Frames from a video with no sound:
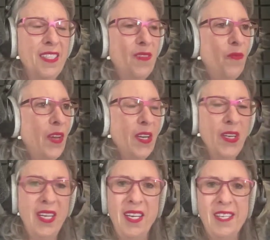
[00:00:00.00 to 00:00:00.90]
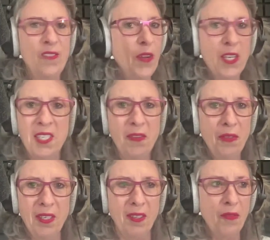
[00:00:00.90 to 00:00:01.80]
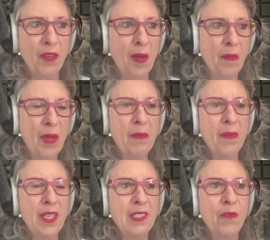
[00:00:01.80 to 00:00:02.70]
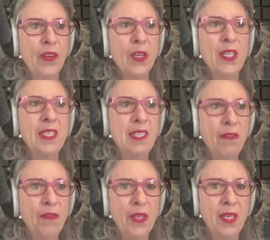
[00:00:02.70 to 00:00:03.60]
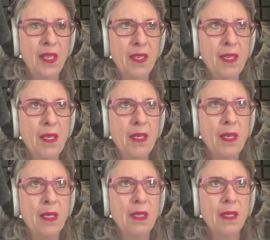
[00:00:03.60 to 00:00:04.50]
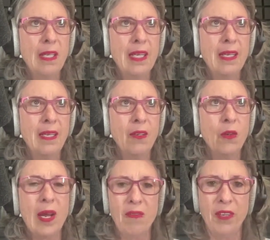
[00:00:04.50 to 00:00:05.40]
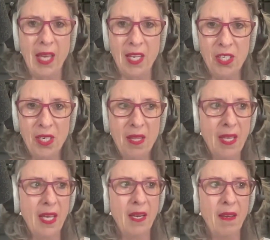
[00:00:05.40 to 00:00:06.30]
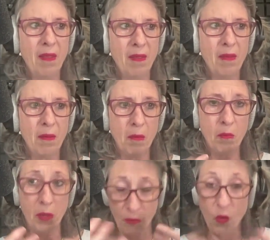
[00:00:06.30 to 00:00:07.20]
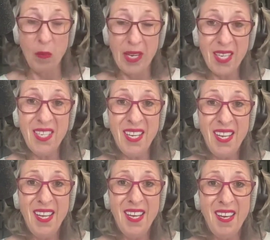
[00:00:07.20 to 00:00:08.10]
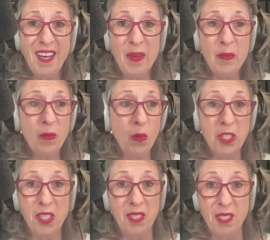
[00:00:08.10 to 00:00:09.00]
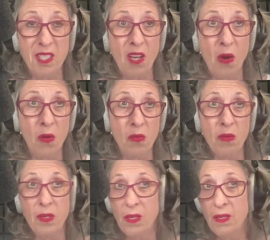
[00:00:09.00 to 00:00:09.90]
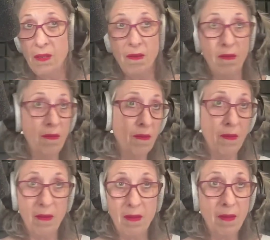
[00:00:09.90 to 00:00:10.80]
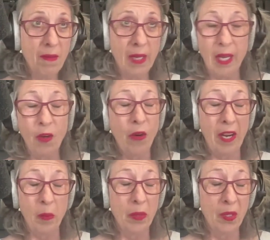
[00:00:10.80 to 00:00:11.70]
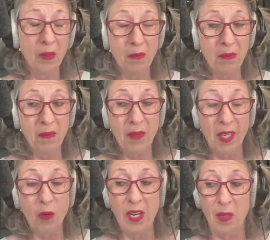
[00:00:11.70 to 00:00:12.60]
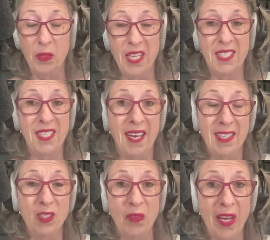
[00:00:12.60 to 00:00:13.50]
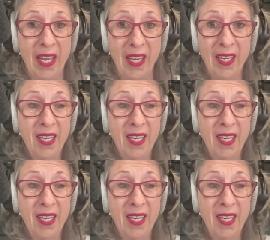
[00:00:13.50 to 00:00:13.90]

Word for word: it's very it's very different from it's a very different gratification than performing um, which is its own incredible, incredibly satisfying,